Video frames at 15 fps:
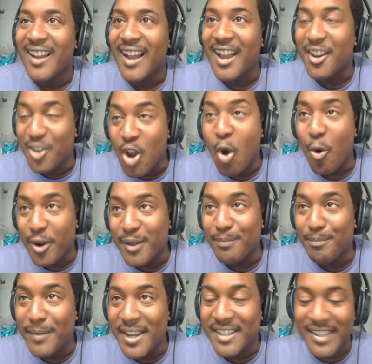I know what it
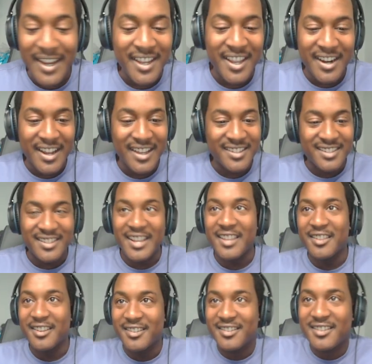means. I cannot say
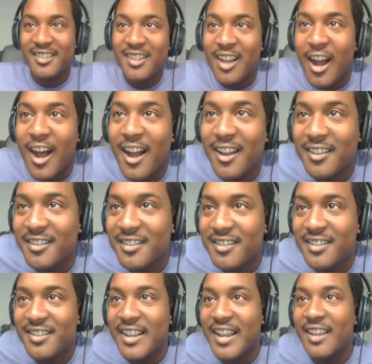this.
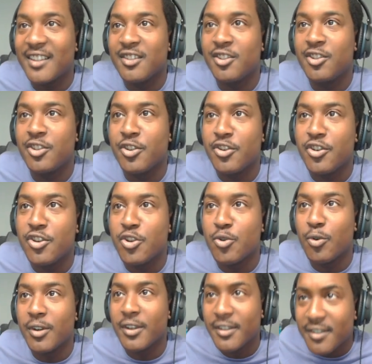
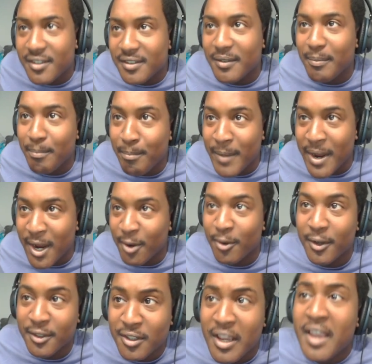Consanguineous
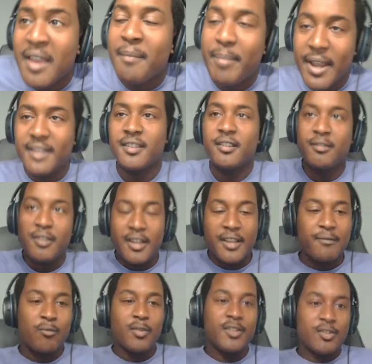marriage.
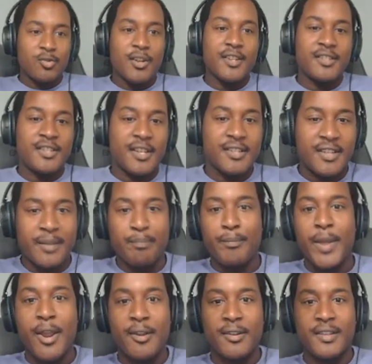Basically, what it's trying to say is like
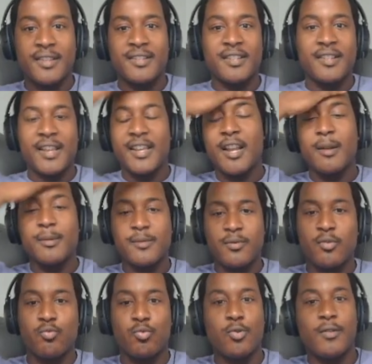marriage. It's like it comes
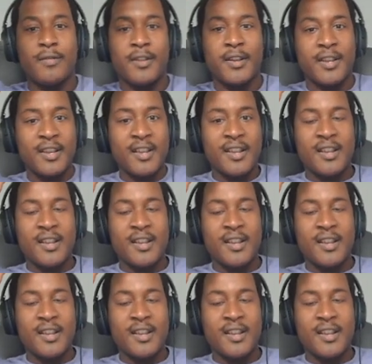from the root of like